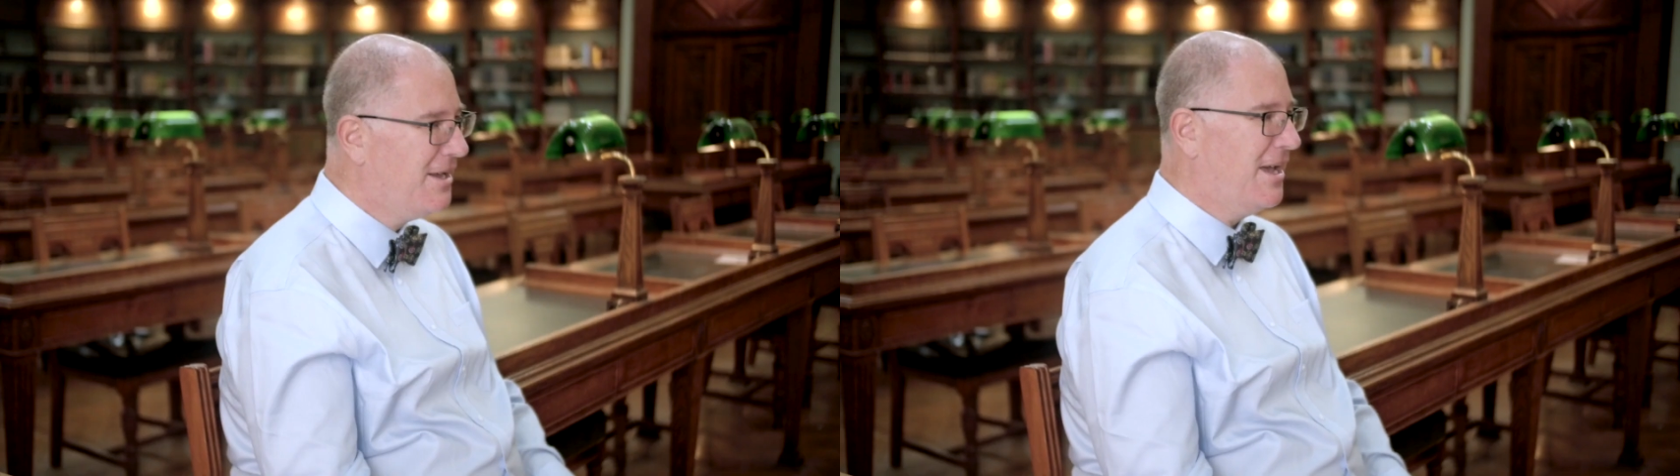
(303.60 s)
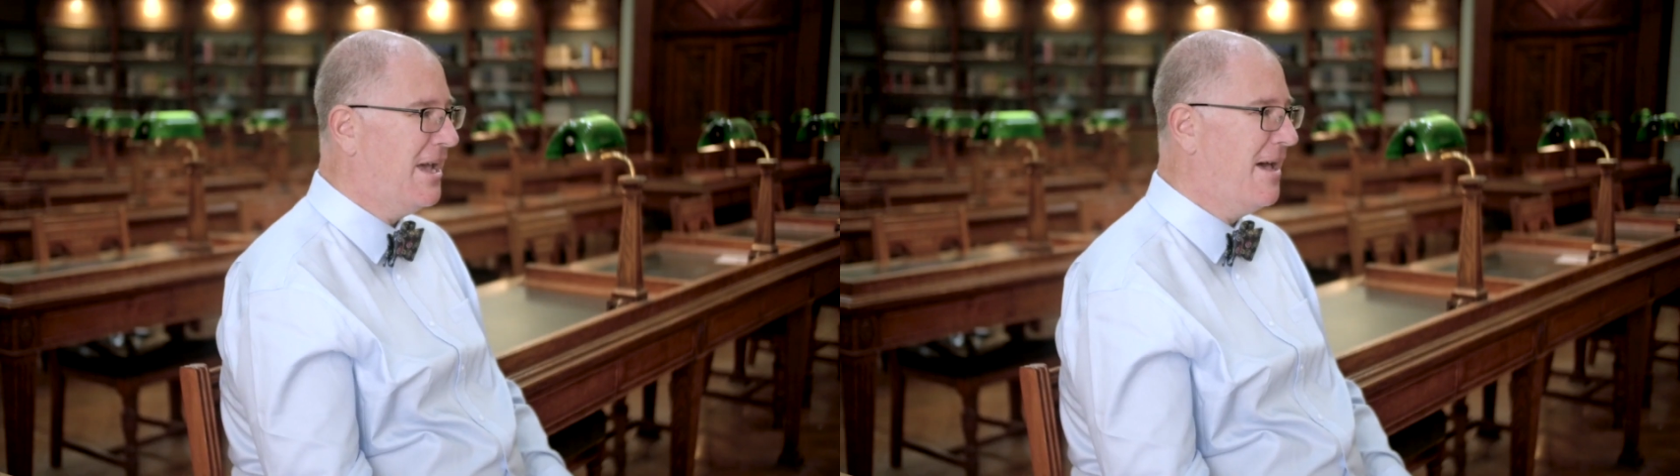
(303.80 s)

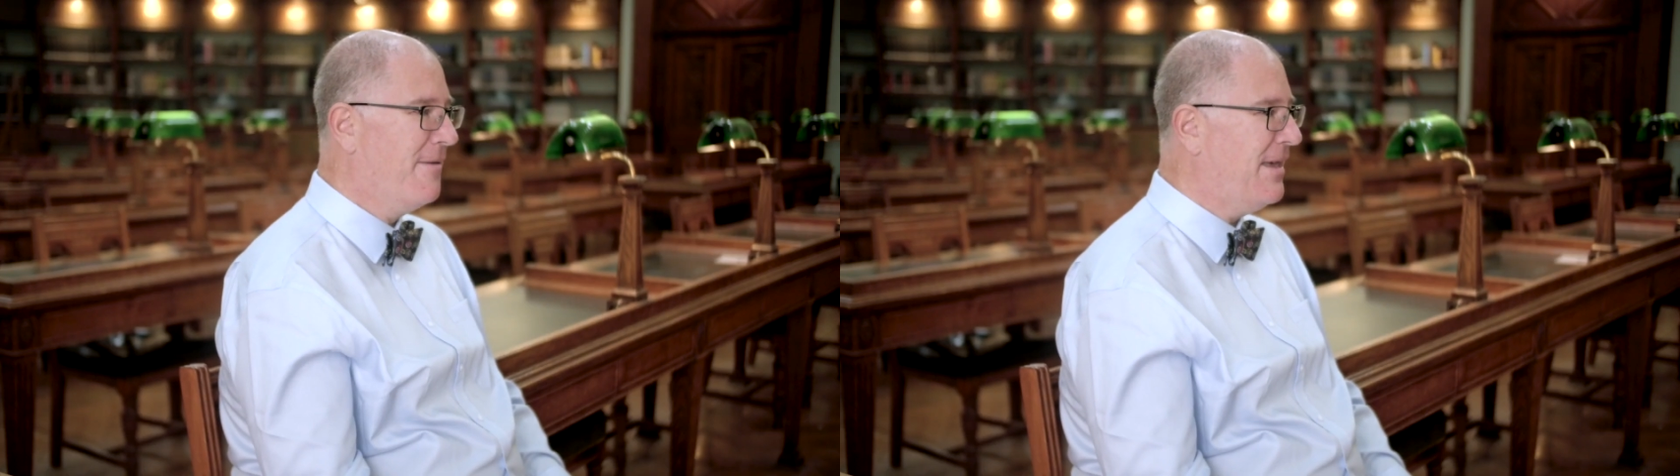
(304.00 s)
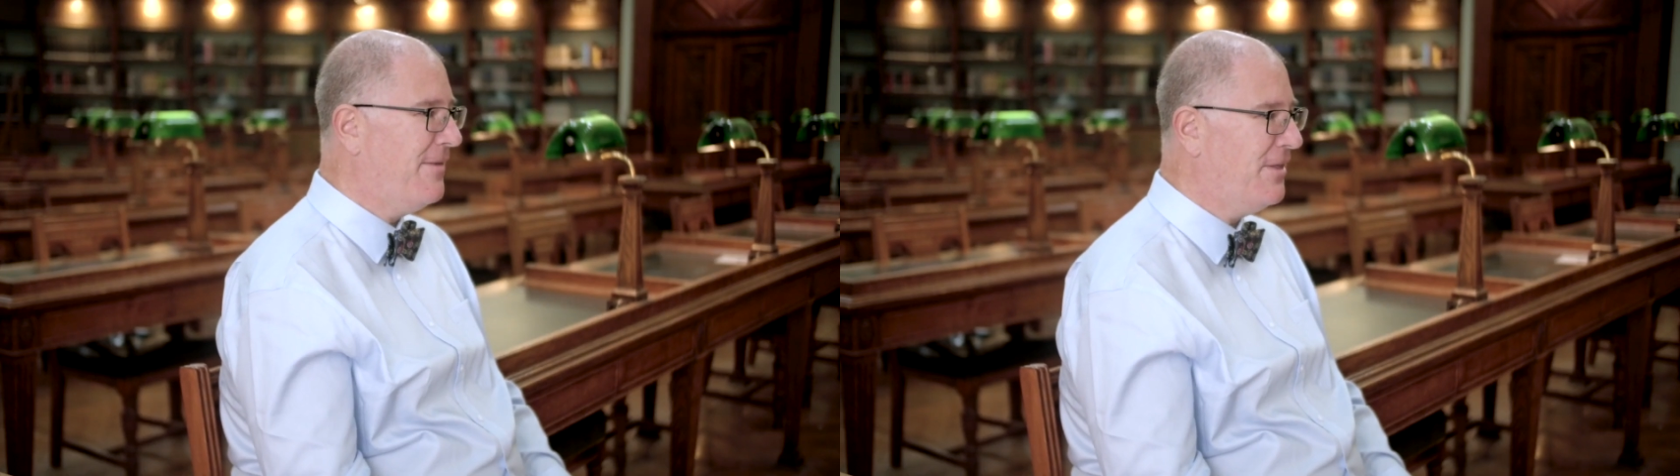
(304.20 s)

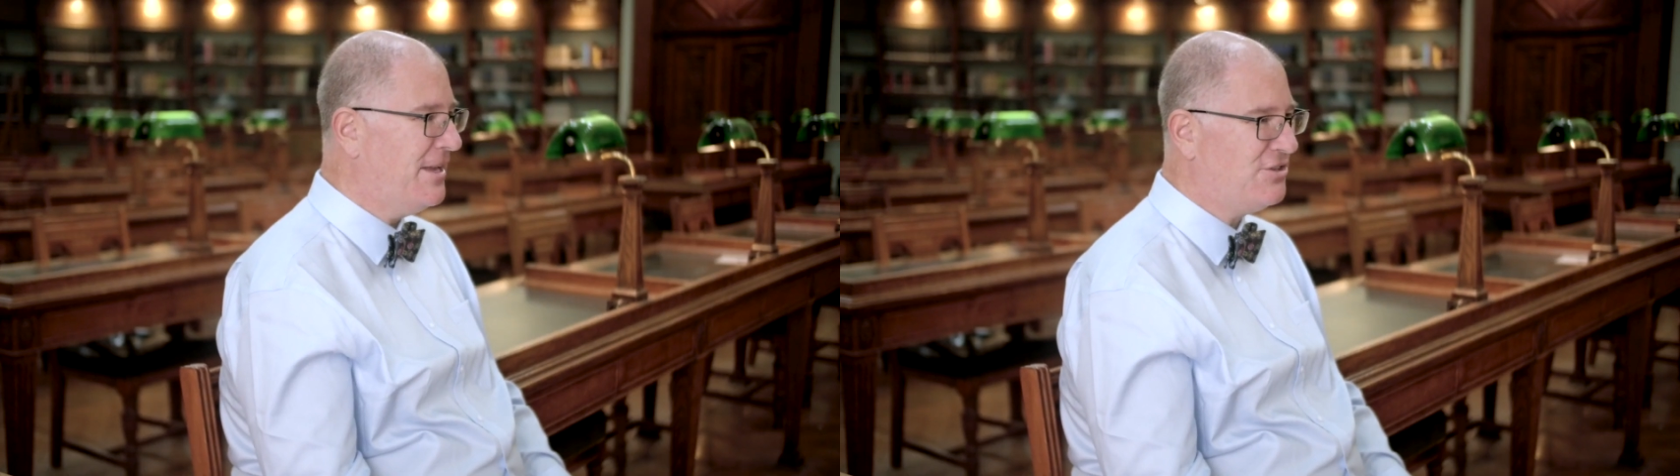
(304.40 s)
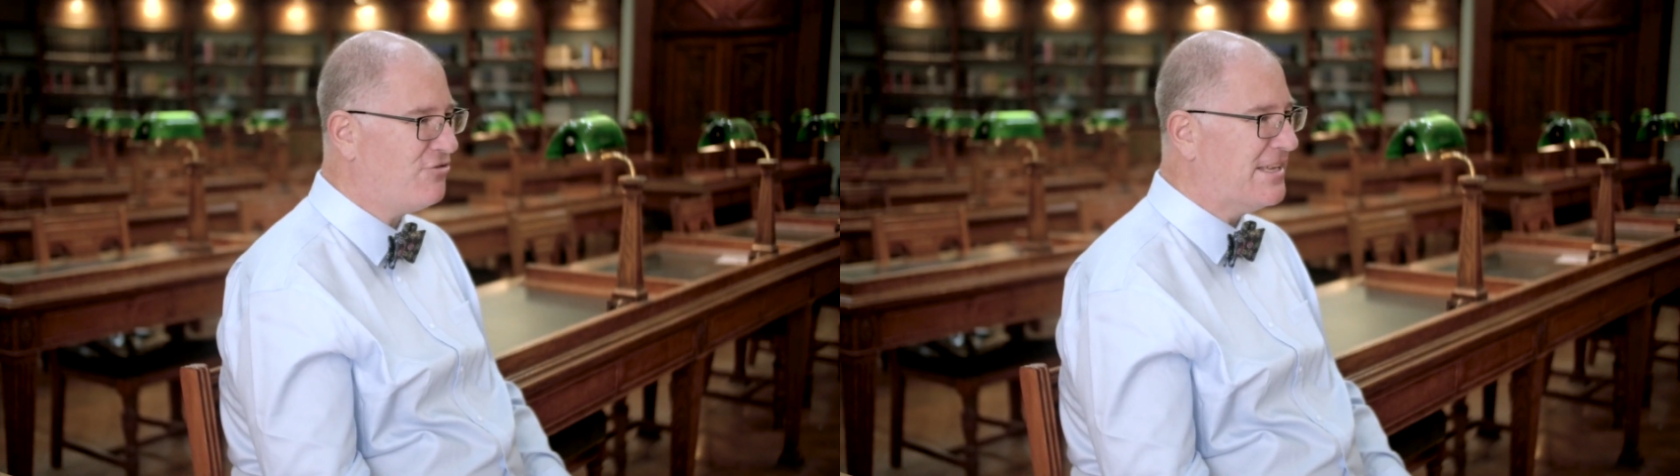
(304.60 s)
Then
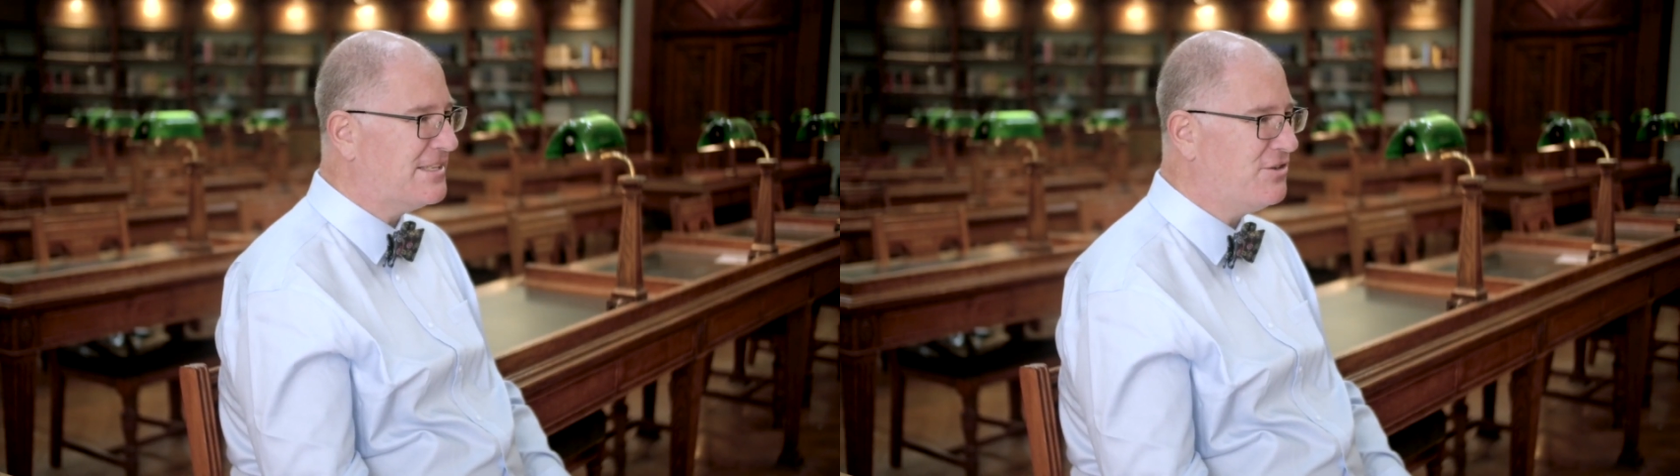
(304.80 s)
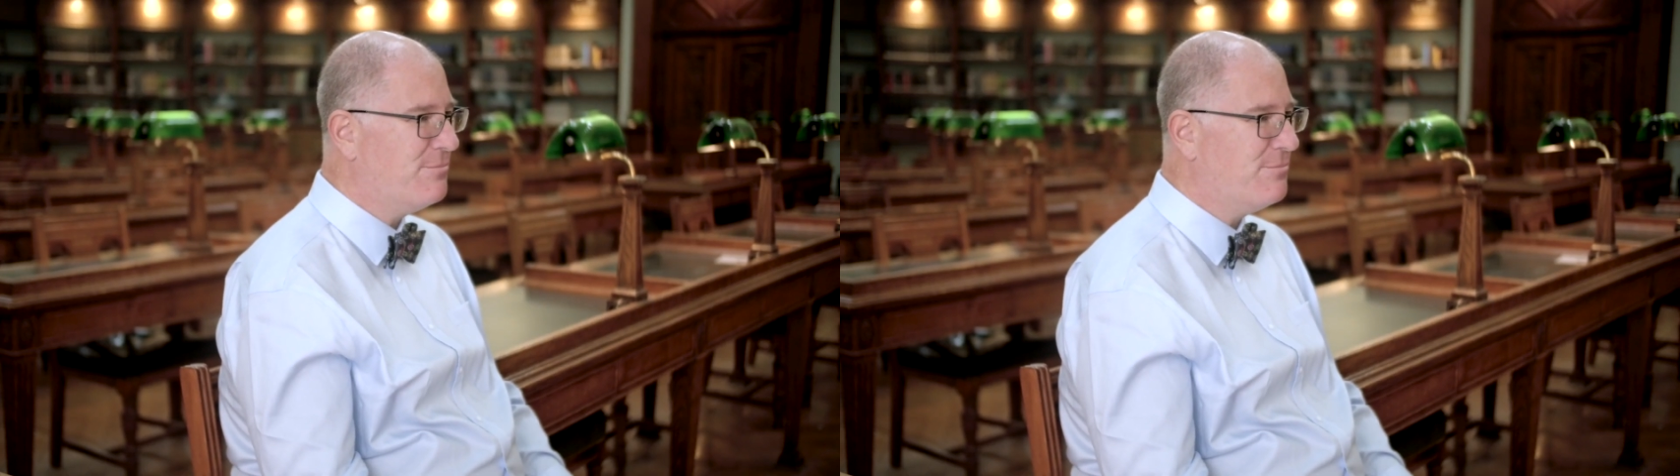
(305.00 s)
the Straits of